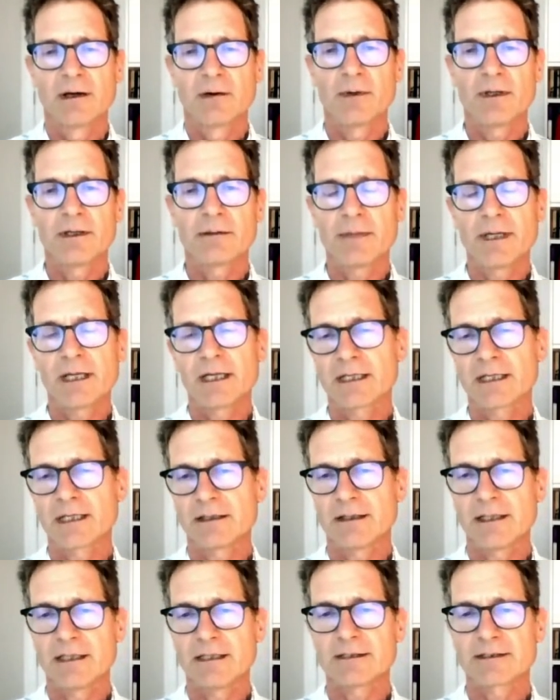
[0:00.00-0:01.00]
we are
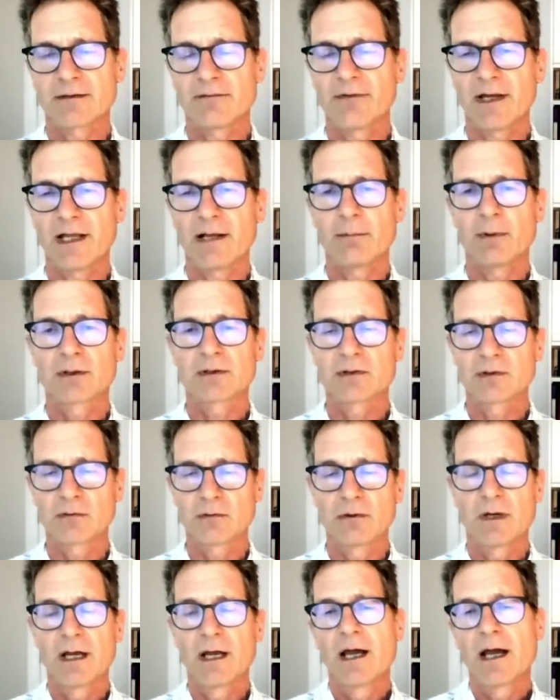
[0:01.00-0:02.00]
making these available
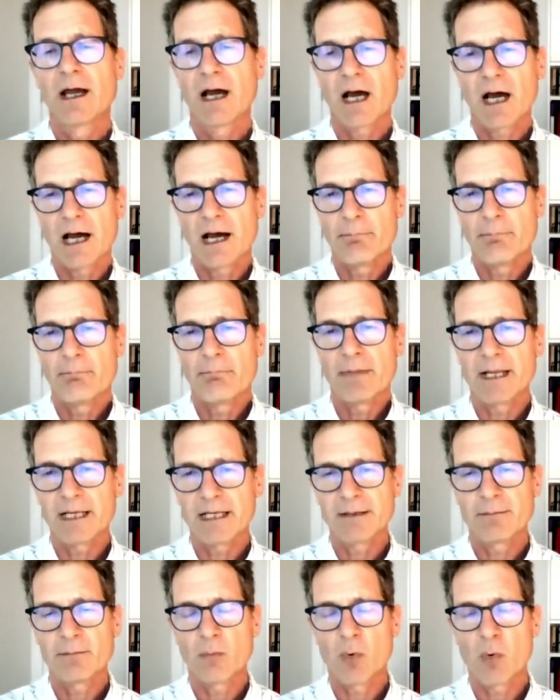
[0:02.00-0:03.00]
to um,
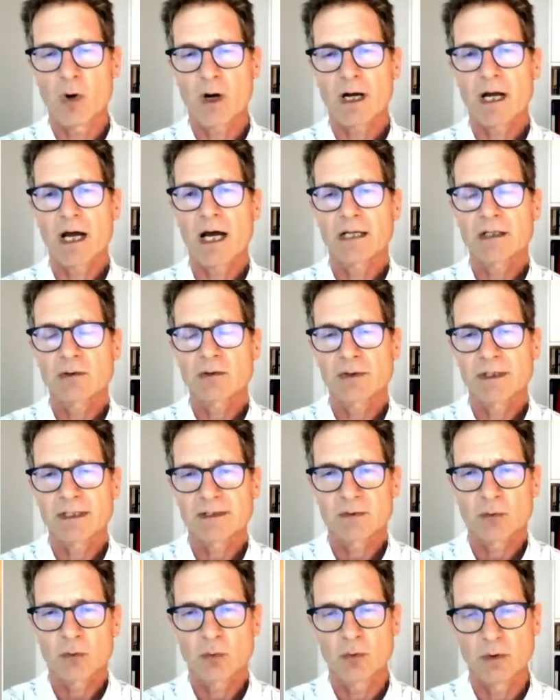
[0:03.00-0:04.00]
many more
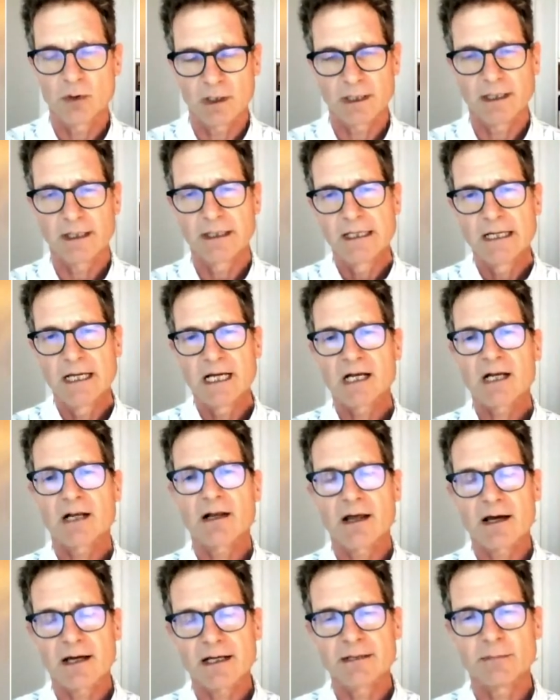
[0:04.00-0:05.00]
countries or
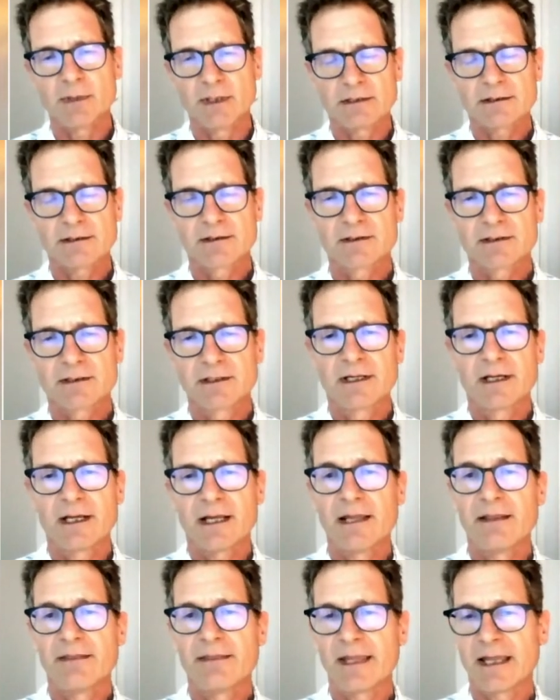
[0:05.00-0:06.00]
climates,
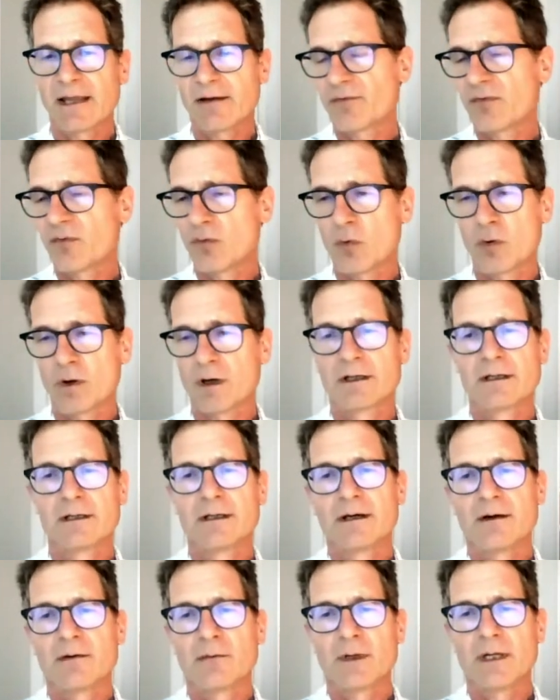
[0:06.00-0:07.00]
and therefore
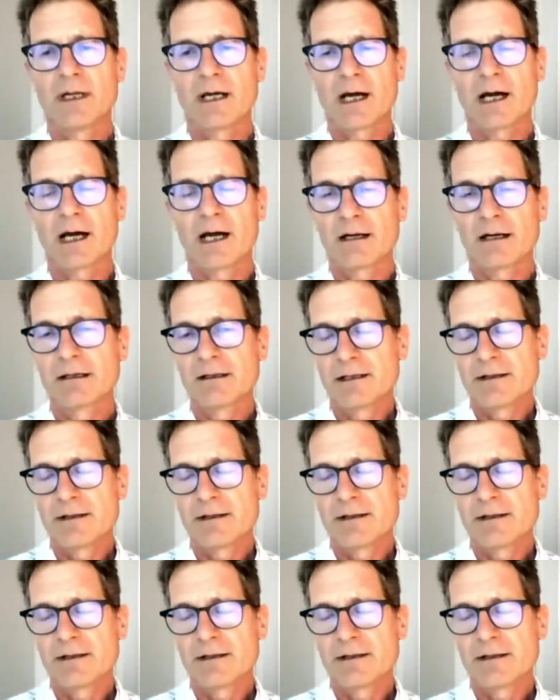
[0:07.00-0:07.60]
we are